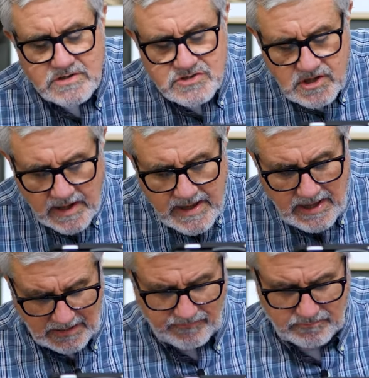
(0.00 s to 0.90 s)

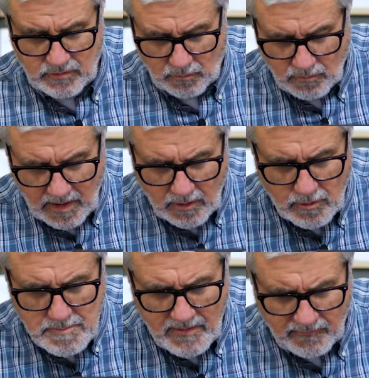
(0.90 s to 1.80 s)
sleeve
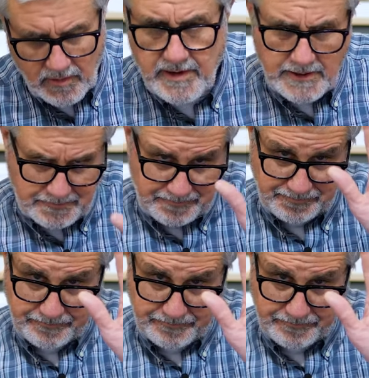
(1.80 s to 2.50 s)
robe for him.